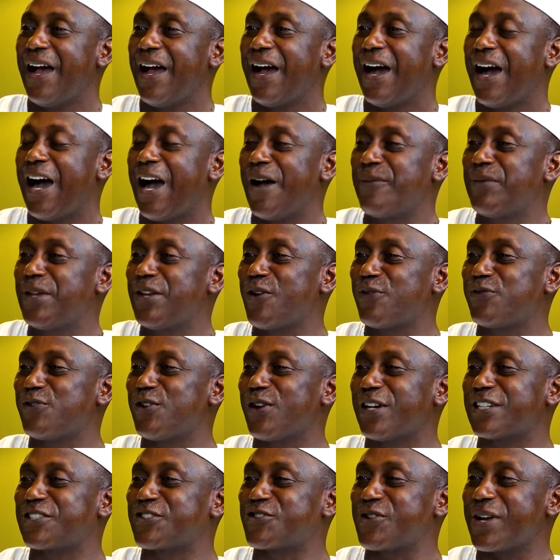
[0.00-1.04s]
How many of
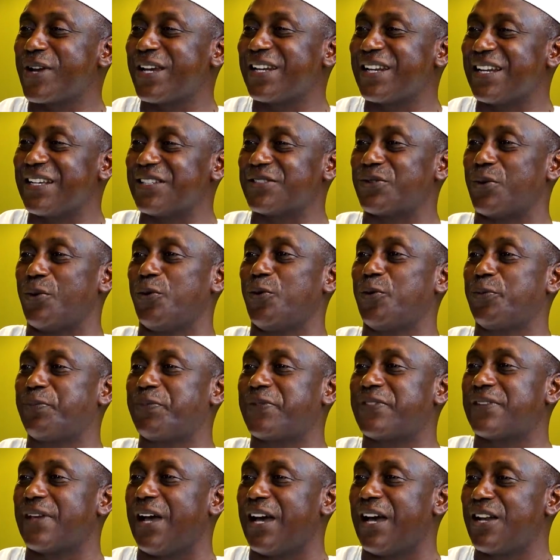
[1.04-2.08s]
you are traders?
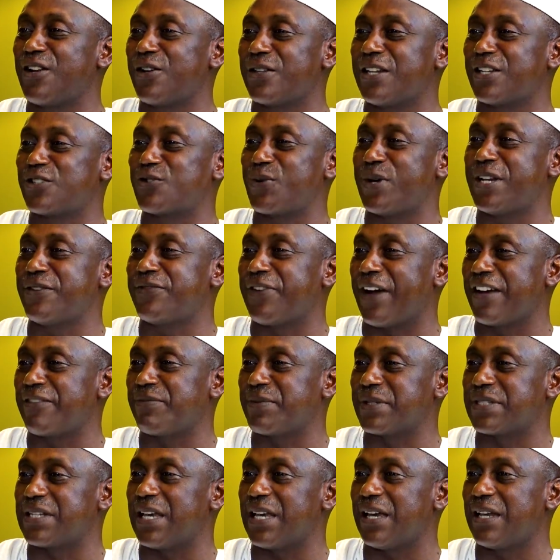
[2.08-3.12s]
Oops, another
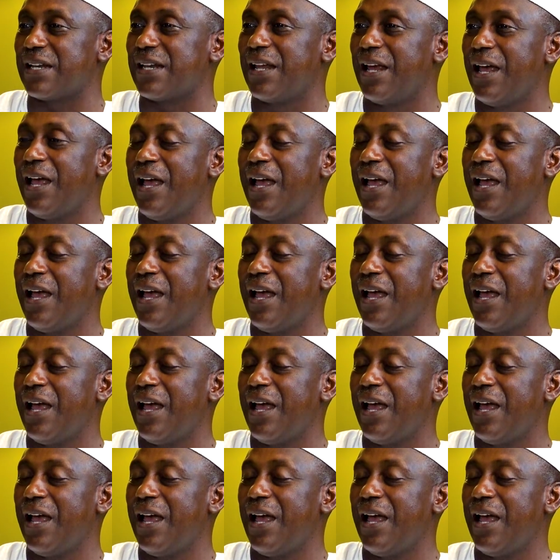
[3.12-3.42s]
25%.